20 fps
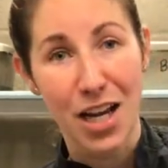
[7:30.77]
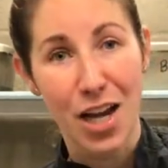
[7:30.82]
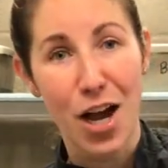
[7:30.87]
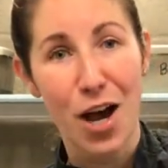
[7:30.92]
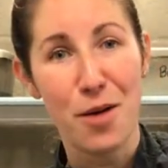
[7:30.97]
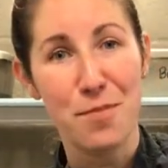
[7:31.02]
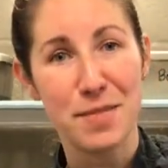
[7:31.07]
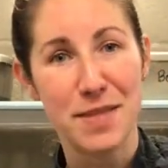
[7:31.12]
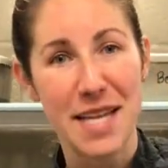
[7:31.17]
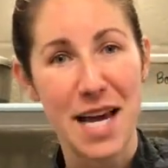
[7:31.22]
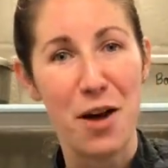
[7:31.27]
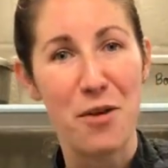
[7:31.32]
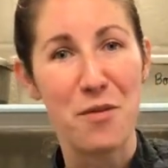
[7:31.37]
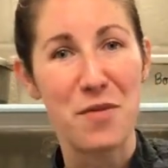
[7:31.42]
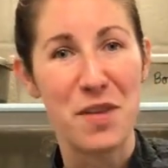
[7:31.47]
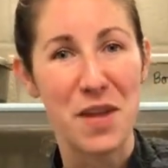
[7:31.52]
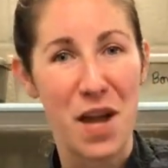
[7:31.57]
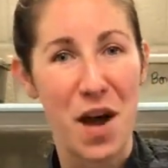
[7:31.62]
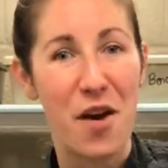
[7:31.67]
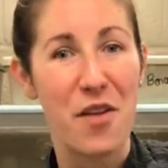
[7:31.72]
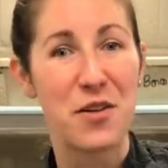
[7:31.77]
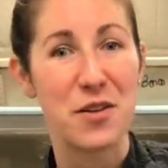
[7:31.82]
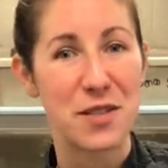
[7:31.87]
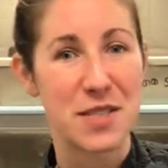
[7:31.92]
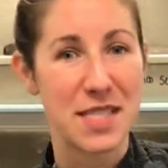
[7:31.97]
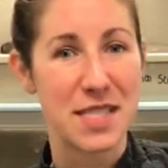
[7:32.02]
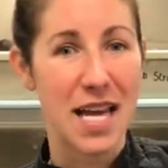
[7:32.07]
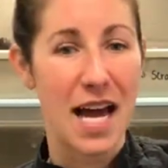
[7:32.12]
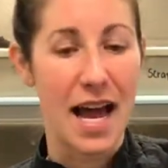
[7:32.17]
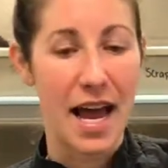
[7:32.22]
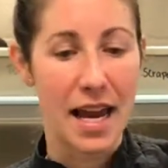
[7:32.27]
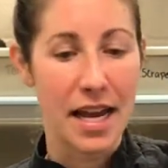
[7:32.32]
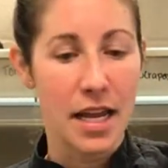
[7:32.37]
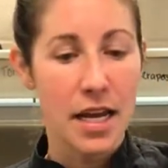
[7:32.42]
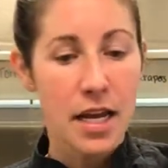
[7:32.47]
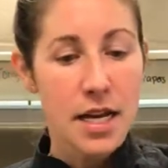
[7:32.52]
comes out the other side.